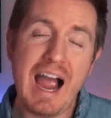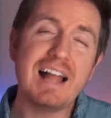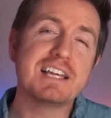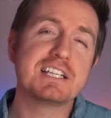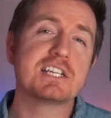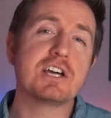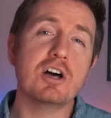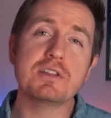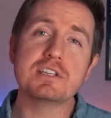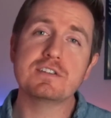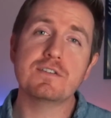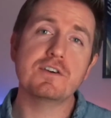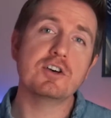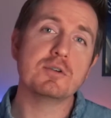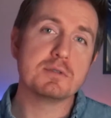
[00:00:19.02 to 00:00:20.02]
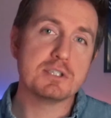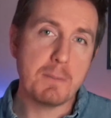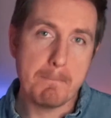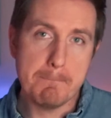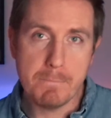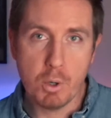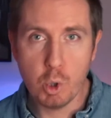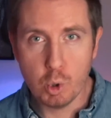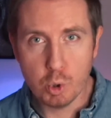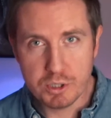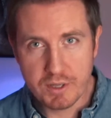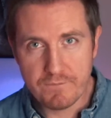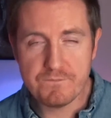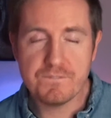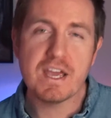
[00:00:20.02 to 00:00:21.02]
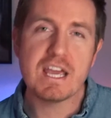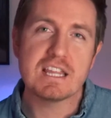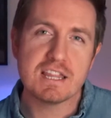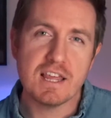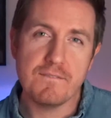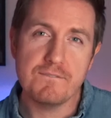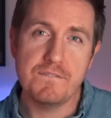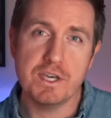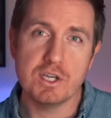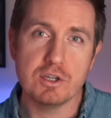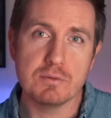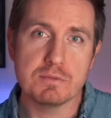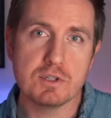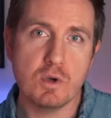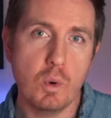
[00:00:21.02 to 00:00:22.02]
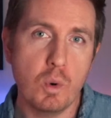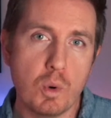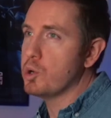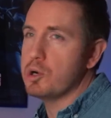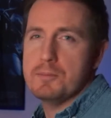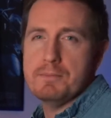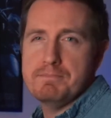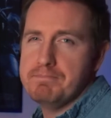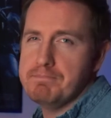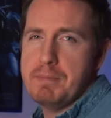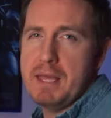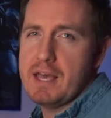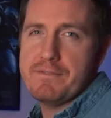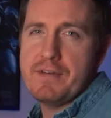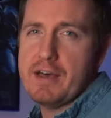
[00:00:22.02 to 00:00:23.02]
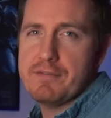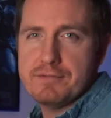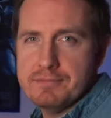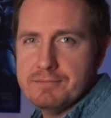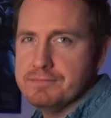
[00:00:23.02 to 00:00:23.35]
I like to call these films bold faith films, or BFF.